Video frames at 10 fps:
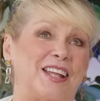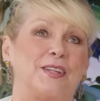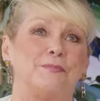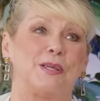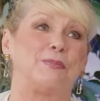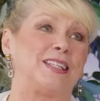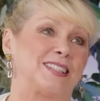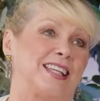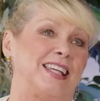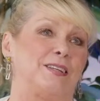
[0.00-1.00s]
and the
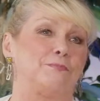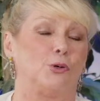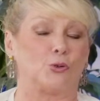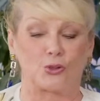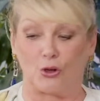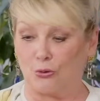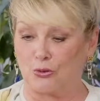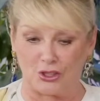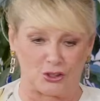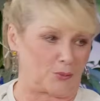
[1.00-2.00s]
BBC pulled all
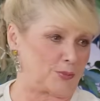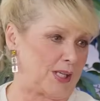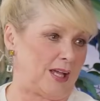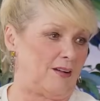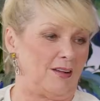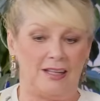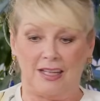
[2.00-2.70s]
the stops out